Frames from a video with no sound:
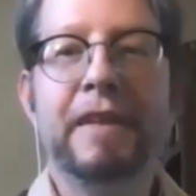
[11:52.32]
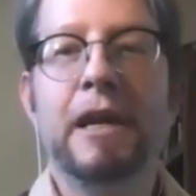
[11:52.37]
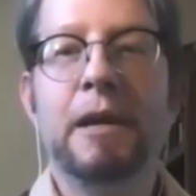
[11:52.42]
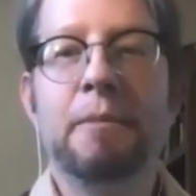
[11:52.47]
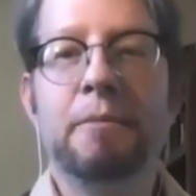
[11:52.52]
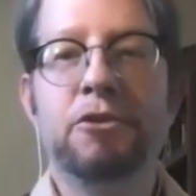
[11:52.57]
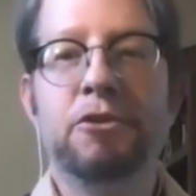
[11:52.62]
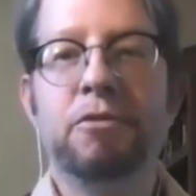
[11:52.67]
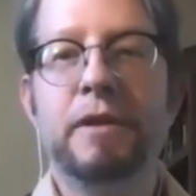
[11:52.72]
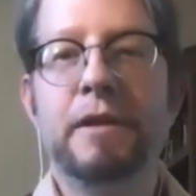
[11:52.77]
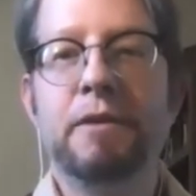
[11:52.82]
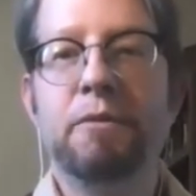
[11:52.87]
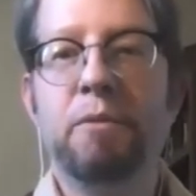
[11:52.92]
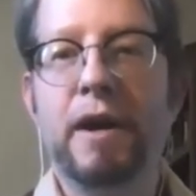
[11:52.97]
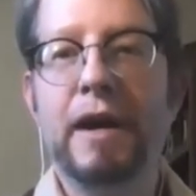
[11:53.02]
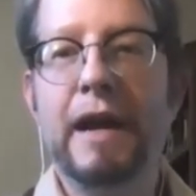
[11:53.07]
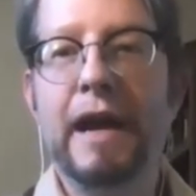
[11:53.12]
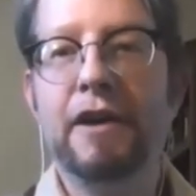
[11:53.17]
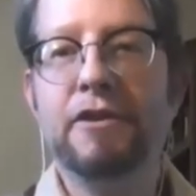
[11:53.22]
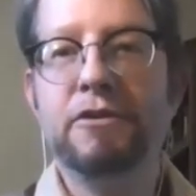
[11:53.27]
between
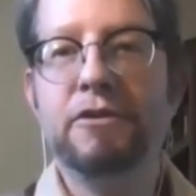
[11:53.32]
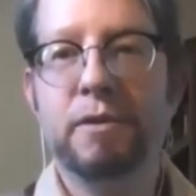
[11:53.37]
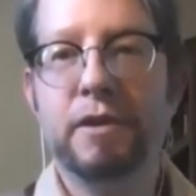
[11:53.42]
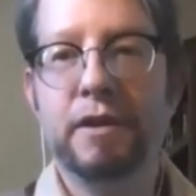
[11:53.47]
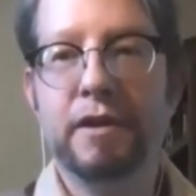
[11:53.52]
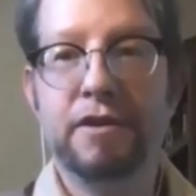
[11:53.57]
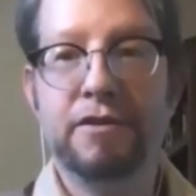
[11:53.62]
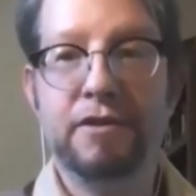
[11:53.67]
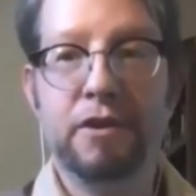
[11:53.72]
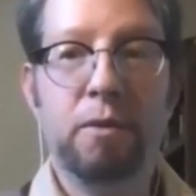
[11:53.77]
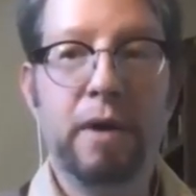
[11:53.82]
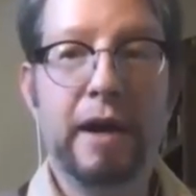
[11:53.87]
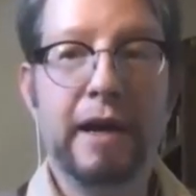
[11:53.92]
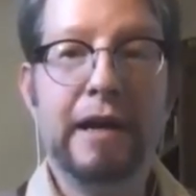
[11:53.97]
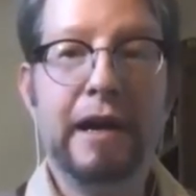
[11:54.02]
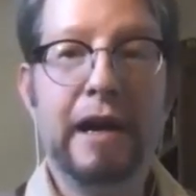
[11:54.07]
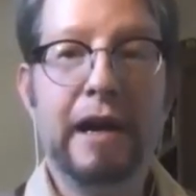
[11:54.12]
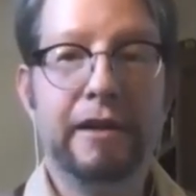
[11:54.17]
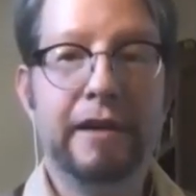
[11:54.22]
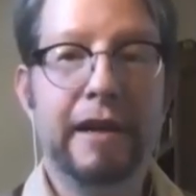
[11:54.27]
warehouse workers and
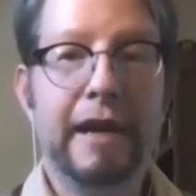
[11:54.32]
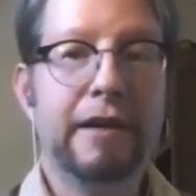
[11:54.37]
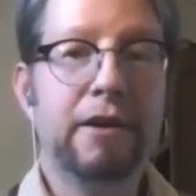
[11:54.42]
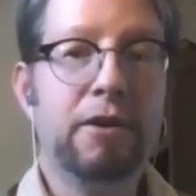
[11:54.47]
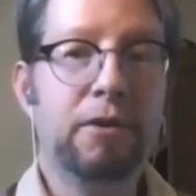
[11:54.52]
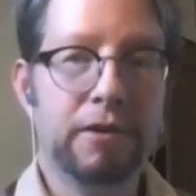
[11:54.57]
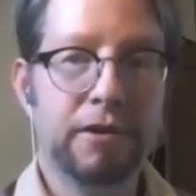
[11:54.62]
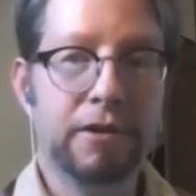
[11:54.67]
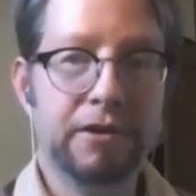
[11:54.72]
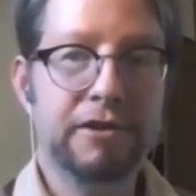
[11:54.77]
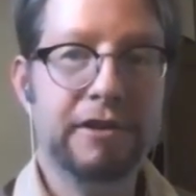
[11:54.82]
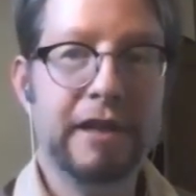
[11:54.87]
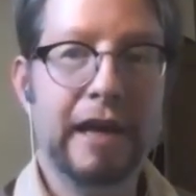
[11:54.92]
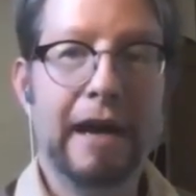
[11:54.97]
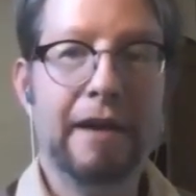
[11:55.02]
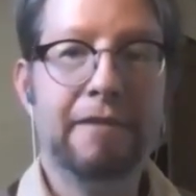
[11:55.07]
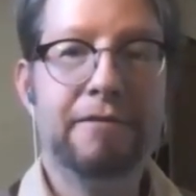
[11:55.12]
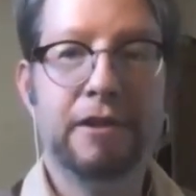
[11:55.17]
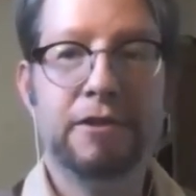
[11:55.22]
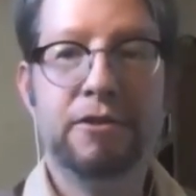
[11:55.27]
white collar headquarters
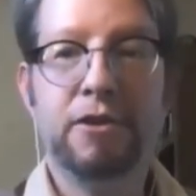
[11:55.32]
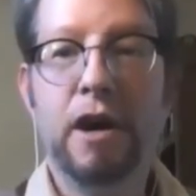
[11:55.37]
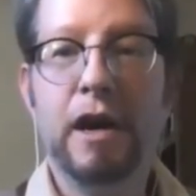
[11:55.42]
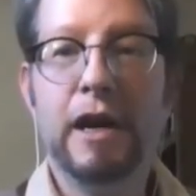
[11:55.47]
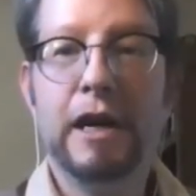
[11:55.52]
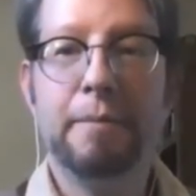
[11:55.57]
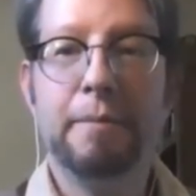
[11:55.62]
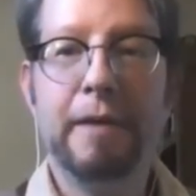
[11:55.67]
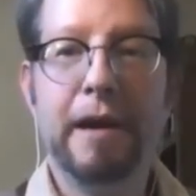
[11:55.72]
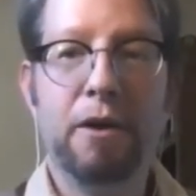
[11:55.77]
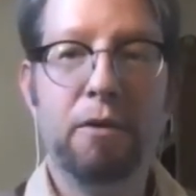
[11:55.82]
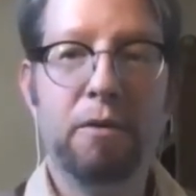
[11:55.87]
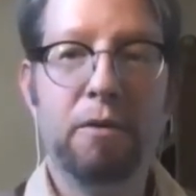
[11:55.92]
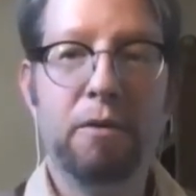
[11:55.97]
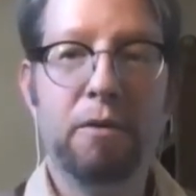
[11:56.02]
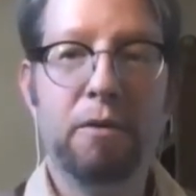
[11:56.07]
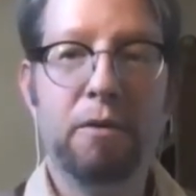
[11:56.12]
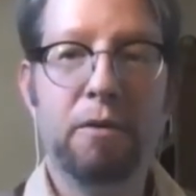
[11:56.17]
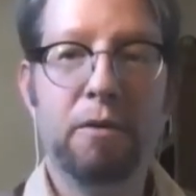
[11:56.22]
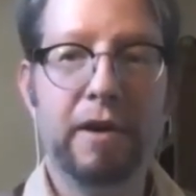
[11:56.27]
staff to talk about
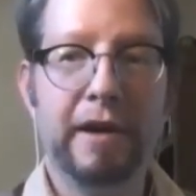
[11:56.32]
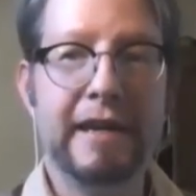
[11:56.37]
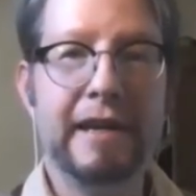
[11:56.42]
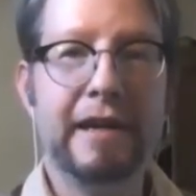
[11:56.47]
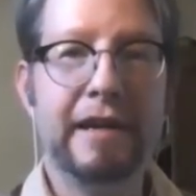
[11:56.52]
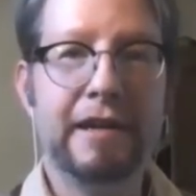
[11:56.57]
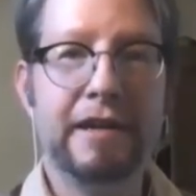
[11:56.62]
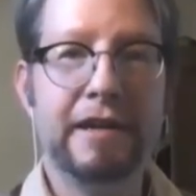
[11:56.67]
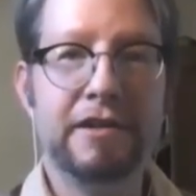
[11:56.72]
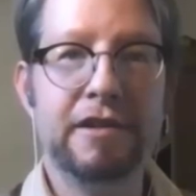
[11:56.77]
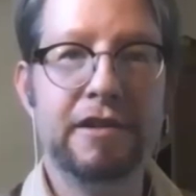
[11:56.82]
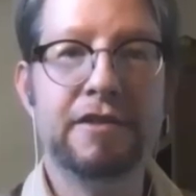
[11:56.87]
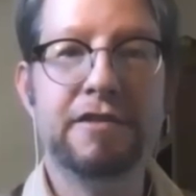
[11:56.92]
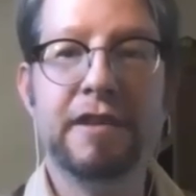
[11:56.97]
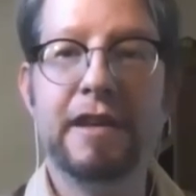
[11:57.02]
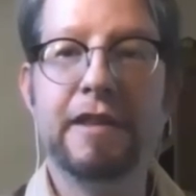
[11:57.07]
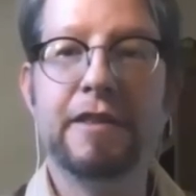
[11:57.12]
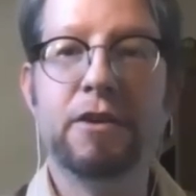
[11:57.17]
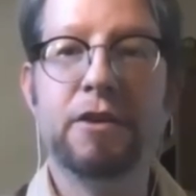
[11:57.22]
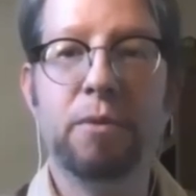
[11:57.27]
working
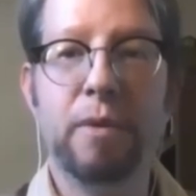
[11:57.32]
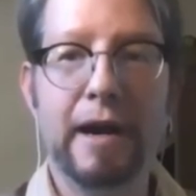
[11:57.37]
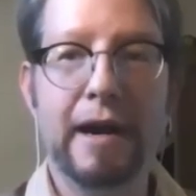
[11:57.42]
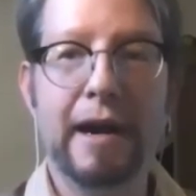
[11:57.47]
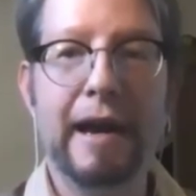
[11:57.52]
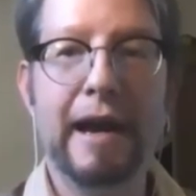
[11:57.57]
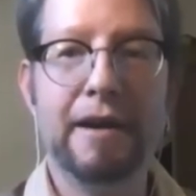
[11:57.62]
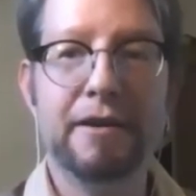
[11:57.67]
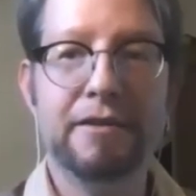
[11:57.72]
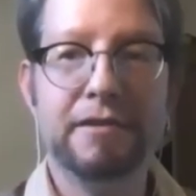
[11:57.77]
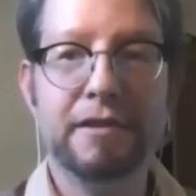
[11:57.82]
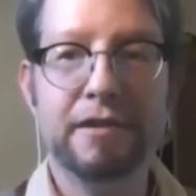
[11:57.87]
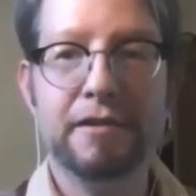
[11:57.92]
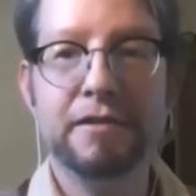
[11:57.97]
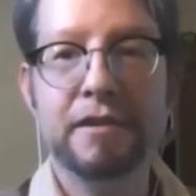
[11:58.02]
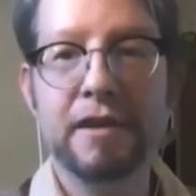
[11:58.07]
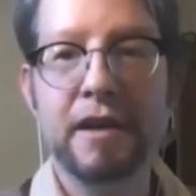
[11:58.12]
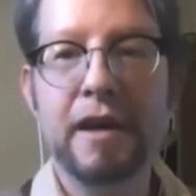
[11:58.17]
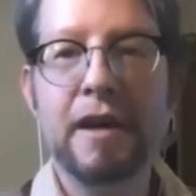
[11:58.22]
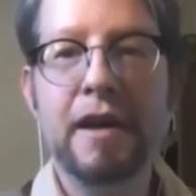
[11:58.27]
conditions in the
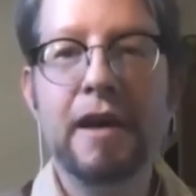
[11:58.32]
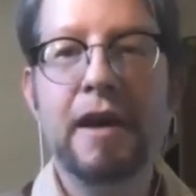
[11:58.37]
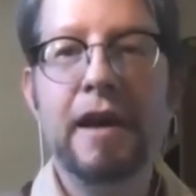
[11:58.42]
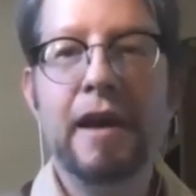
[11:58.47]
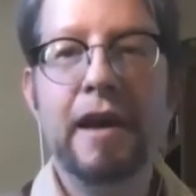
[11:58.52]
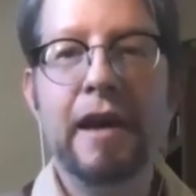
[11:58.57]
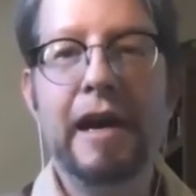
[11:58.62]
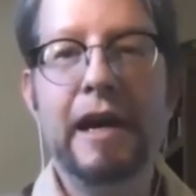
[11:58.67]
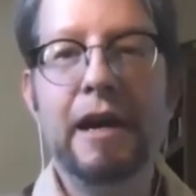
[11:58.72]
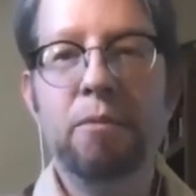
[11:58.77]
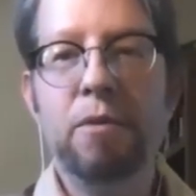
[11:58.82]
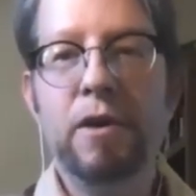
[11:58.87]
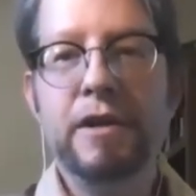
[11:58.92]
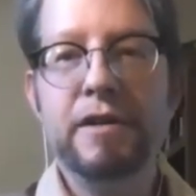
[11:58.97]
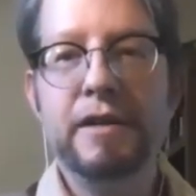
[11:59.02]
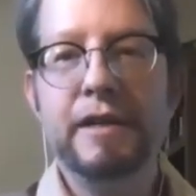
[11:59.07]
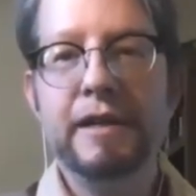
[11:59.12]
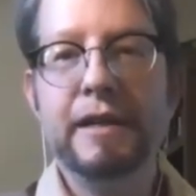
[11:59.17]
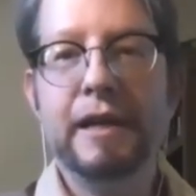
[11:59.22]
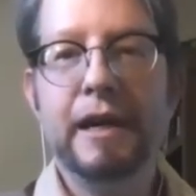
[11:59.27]
warehouses. And I'm
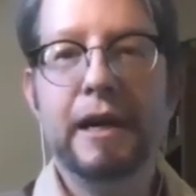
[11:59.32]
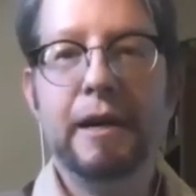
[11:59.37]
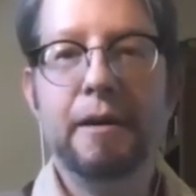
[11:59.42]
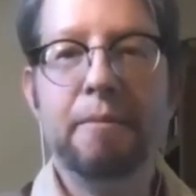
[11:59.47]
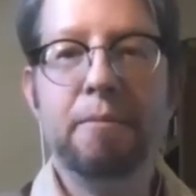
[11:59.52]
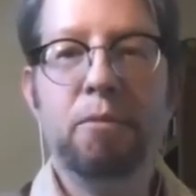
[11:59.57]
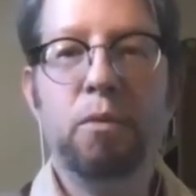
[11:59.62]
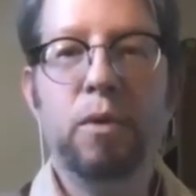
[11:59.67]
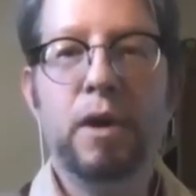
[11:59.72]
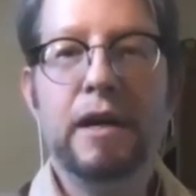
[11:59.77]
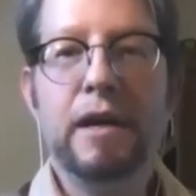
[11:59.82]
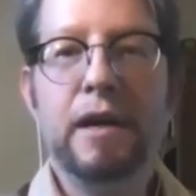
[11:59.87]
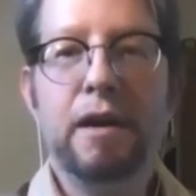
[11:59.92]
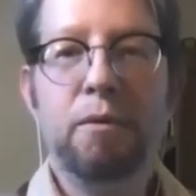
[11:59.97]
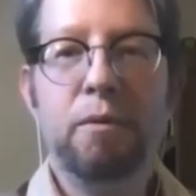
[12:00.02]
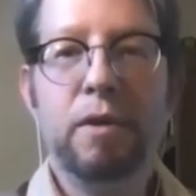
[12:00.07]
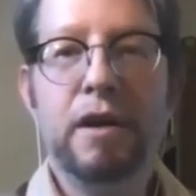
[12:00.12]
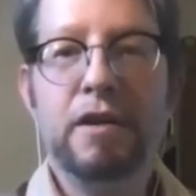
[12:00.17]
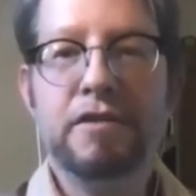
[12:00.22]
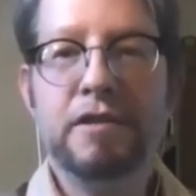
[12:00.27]
wondering um, what, uh,
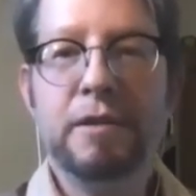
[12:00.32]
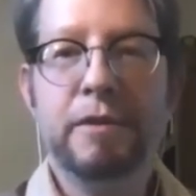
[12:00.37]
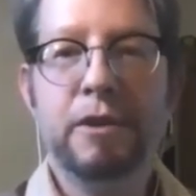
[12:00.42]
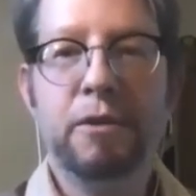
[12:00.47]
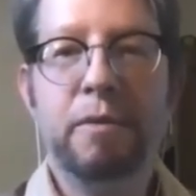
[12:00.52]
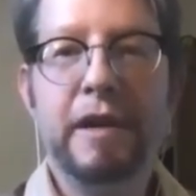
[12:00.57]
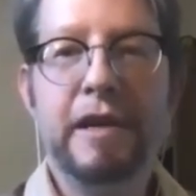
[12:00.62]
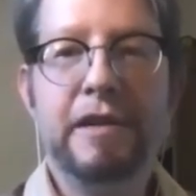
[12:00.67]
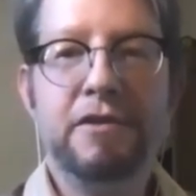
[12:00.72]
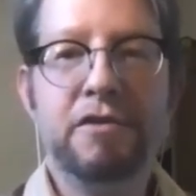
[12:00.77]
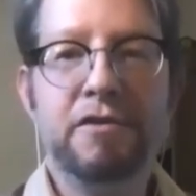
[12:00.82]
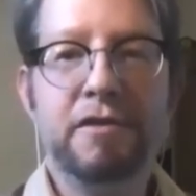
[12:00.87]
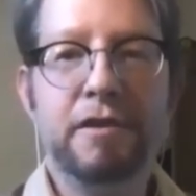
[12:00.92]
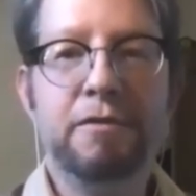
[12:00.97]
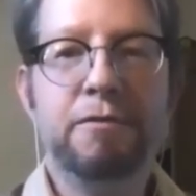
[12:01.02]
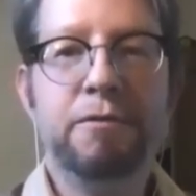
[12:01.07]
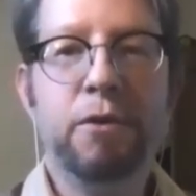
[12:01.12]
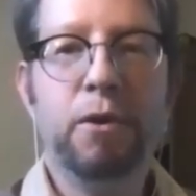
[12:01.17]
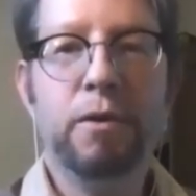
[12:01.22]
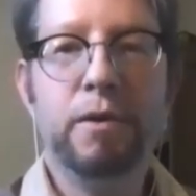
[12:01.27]
what are some of the ways you see
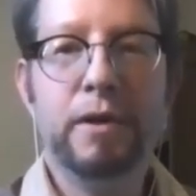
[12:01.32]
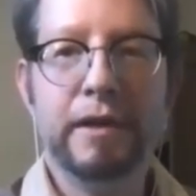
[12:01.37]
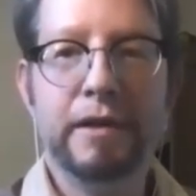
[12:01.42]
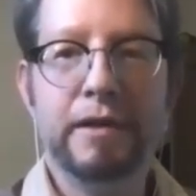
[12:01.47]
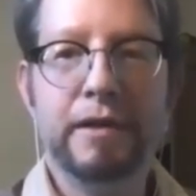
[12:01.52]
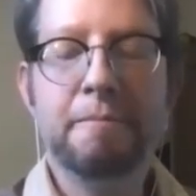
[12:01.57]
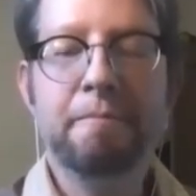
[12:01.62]
forward